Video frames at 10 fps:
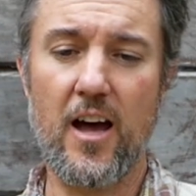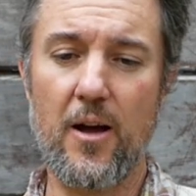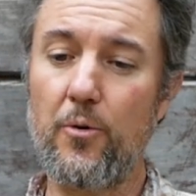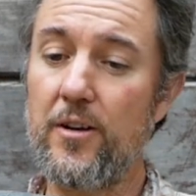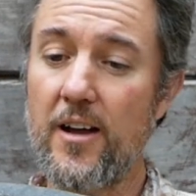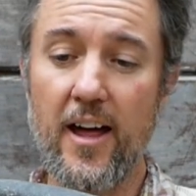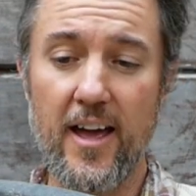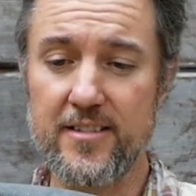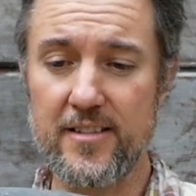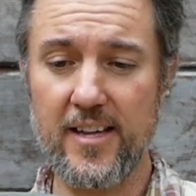I would not
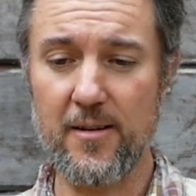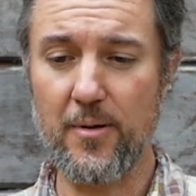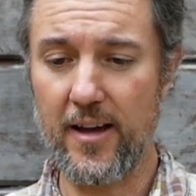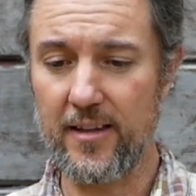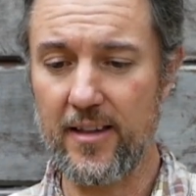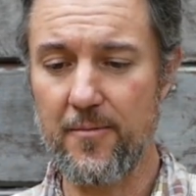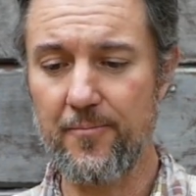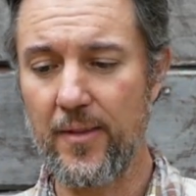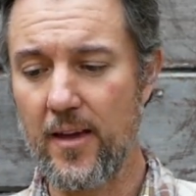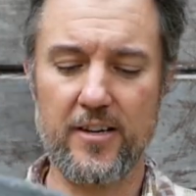hesitate buying them.